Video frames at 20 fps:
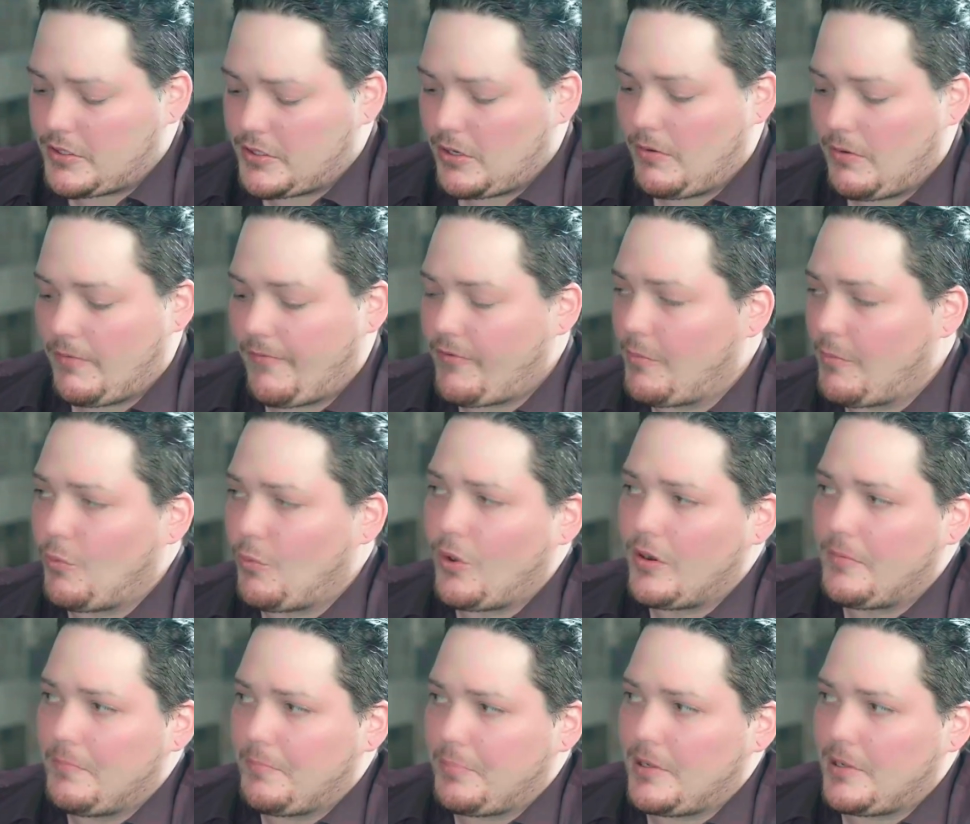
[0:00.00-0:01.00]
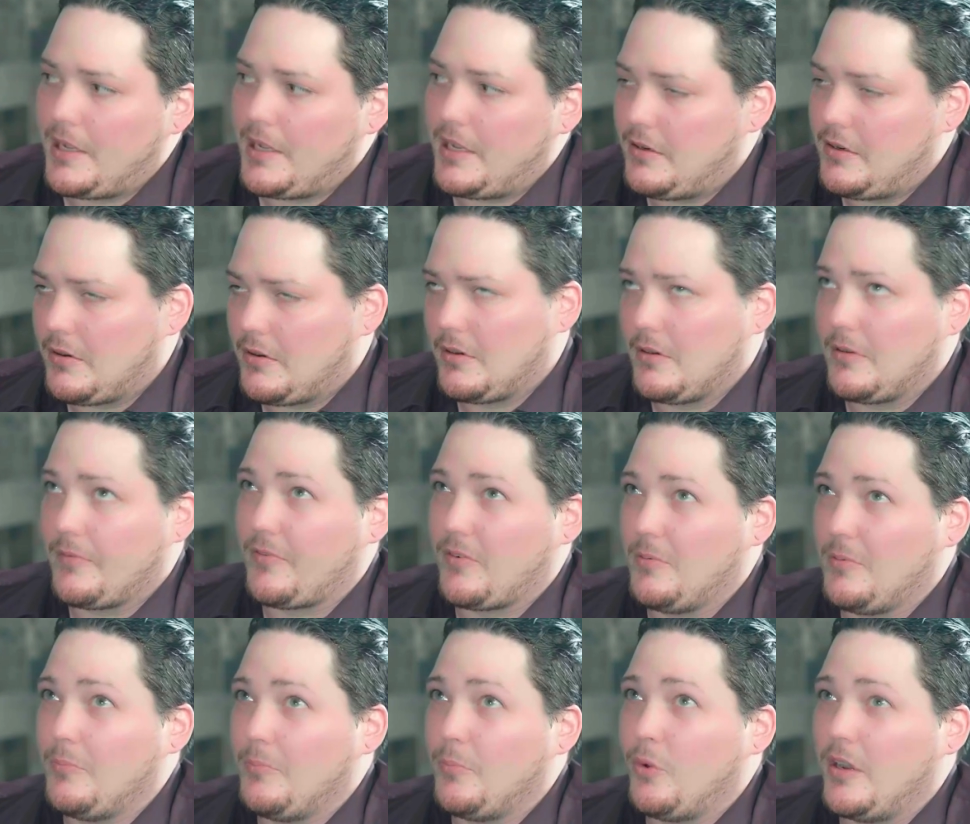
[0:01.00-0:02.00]
So from one plane or
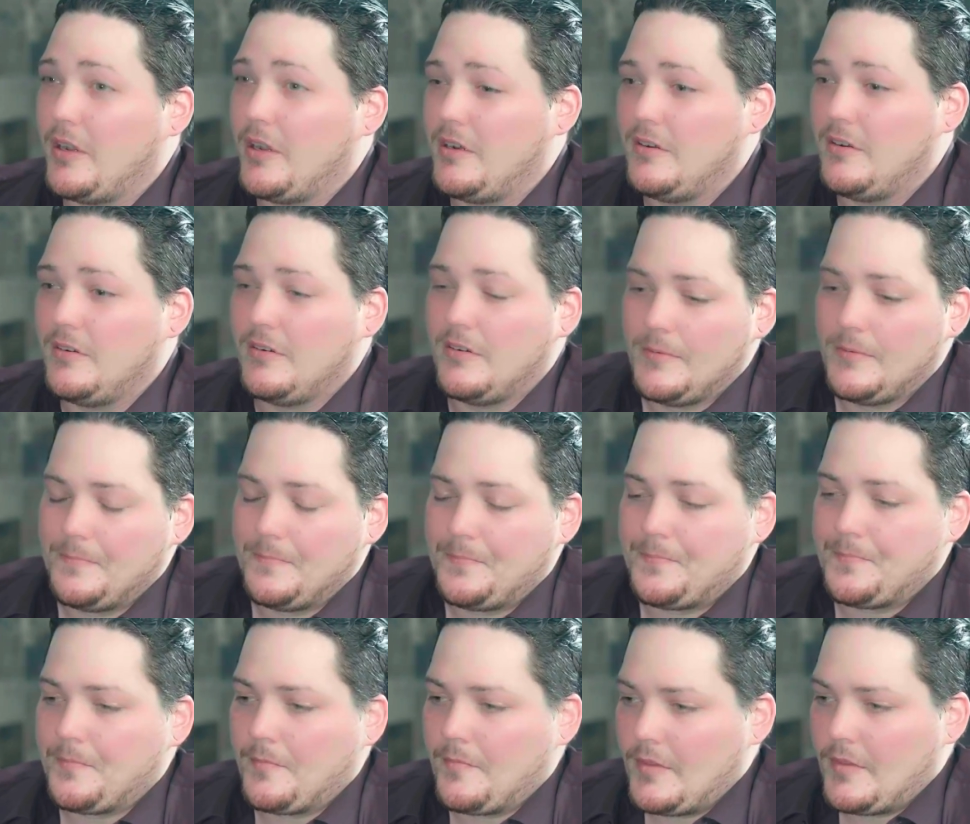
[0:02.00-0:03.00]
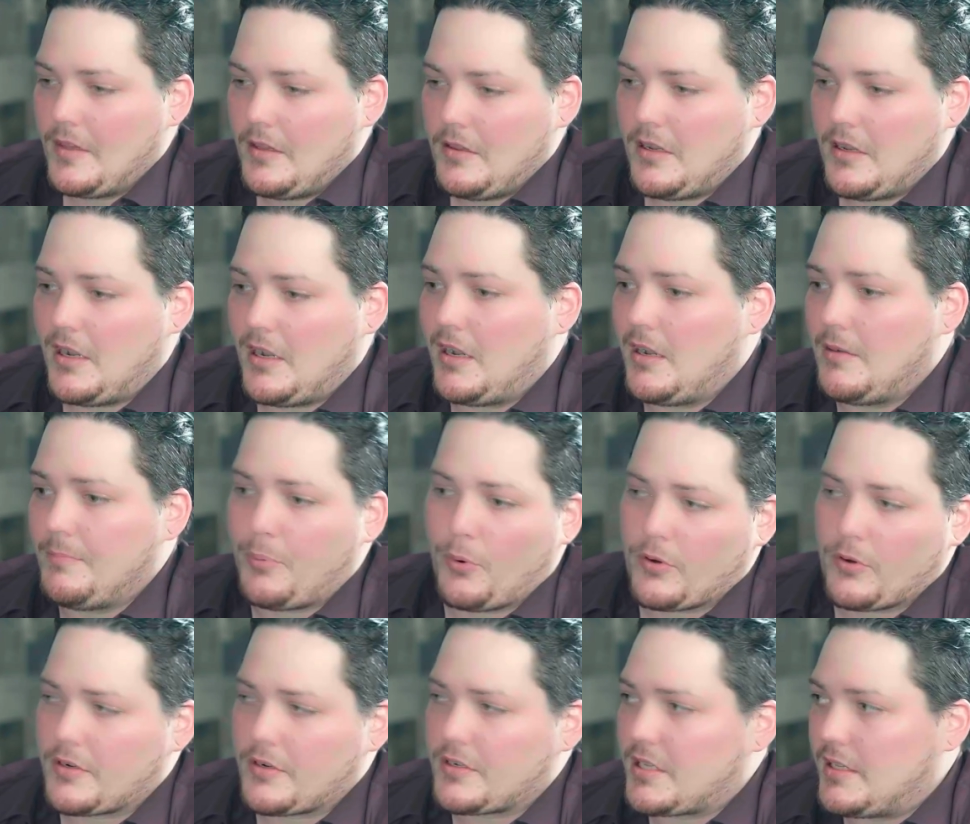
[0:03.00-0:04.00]
from one
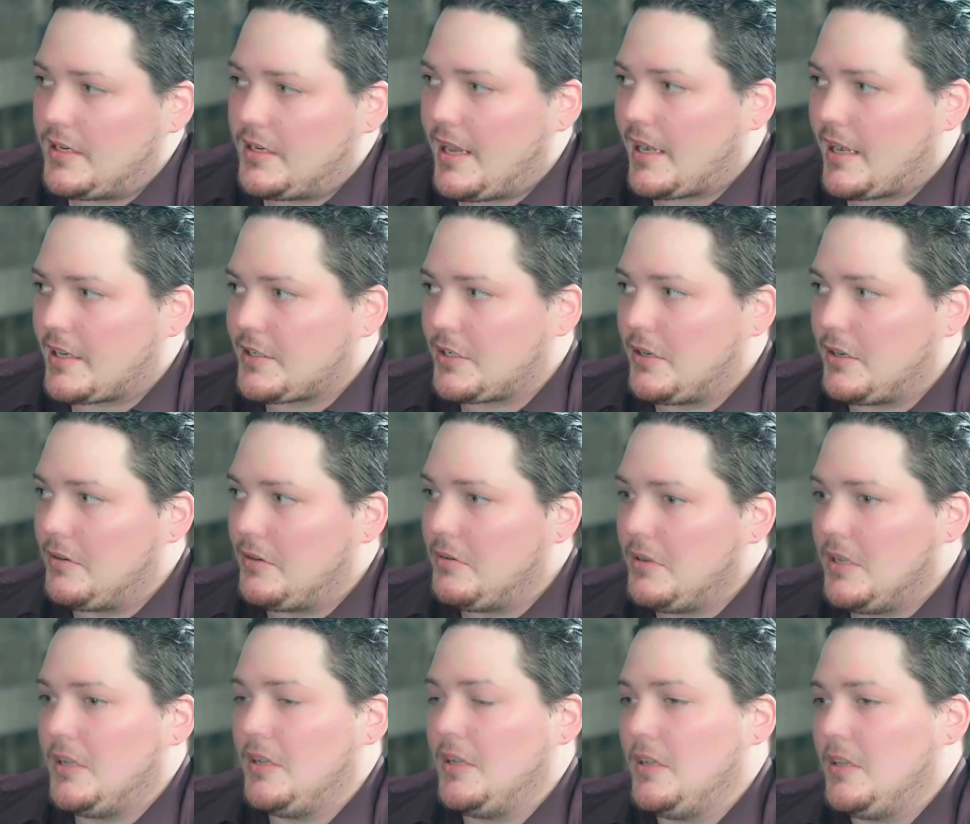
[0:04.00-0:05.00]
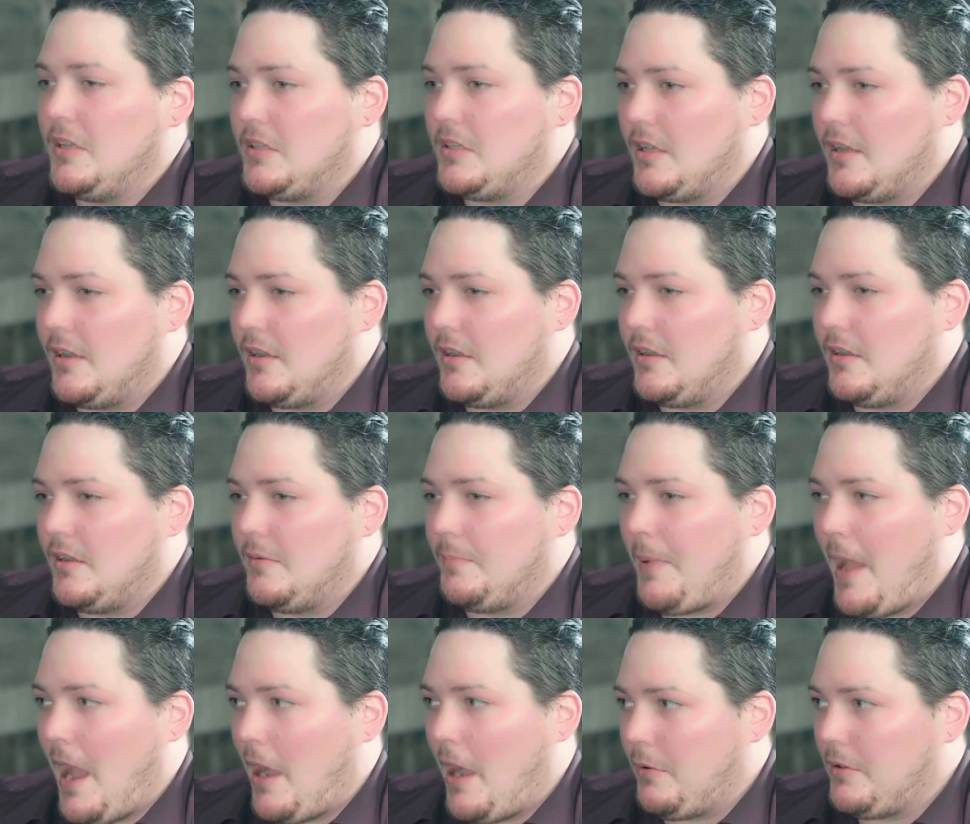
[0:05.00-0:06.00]
border to the next. So the
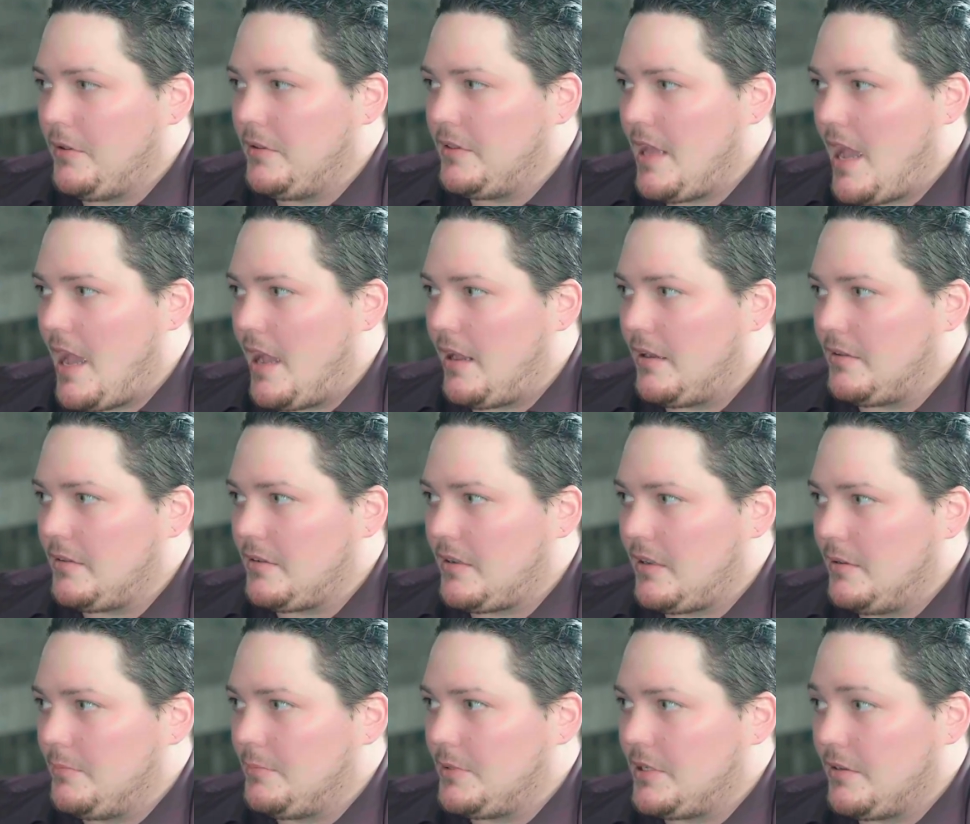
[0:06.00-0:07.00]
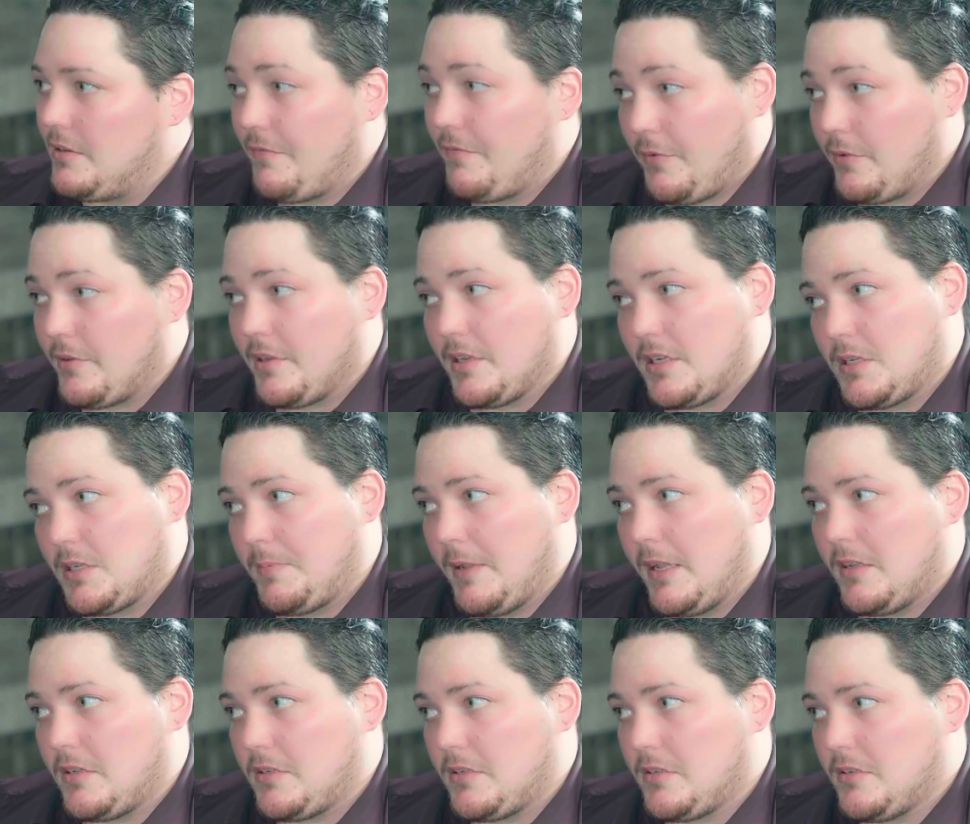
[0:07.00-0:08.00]
power in that comes in folding
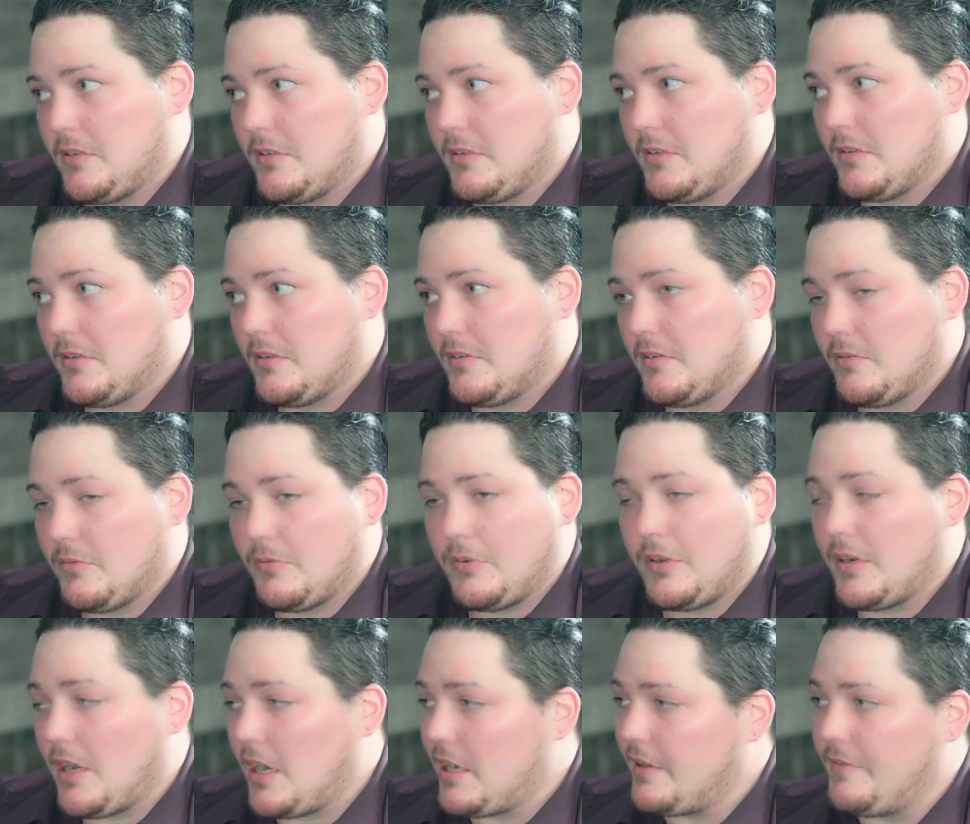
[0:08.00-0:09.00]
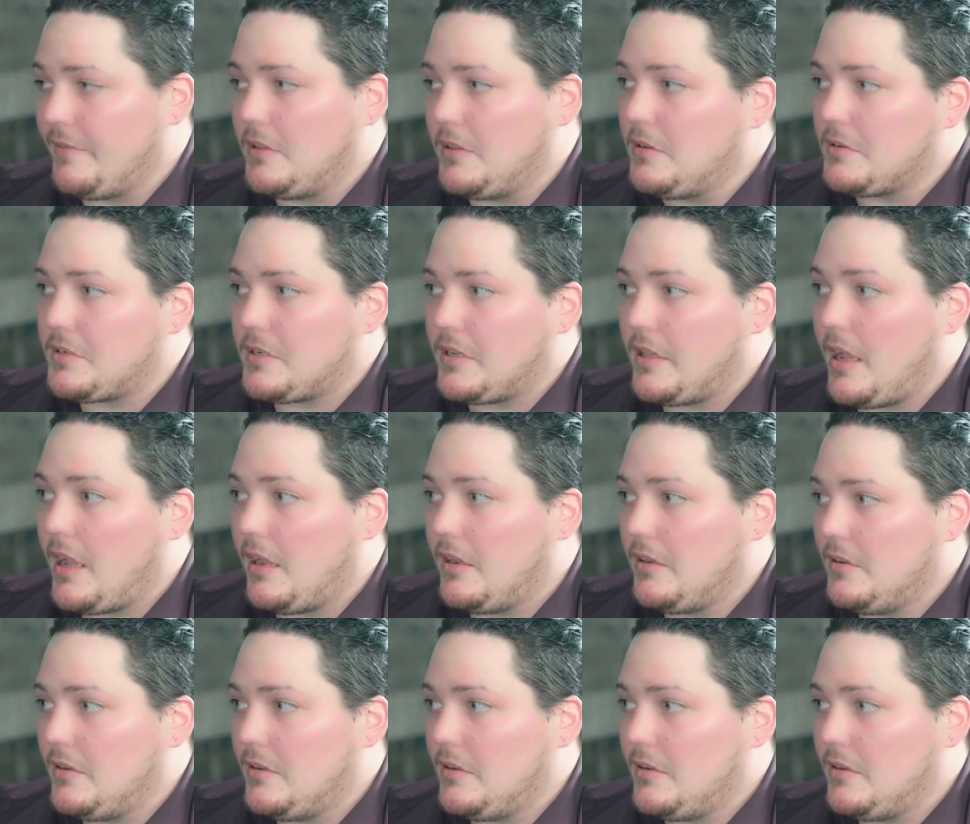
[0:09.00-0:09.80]
space. We're not even close to that.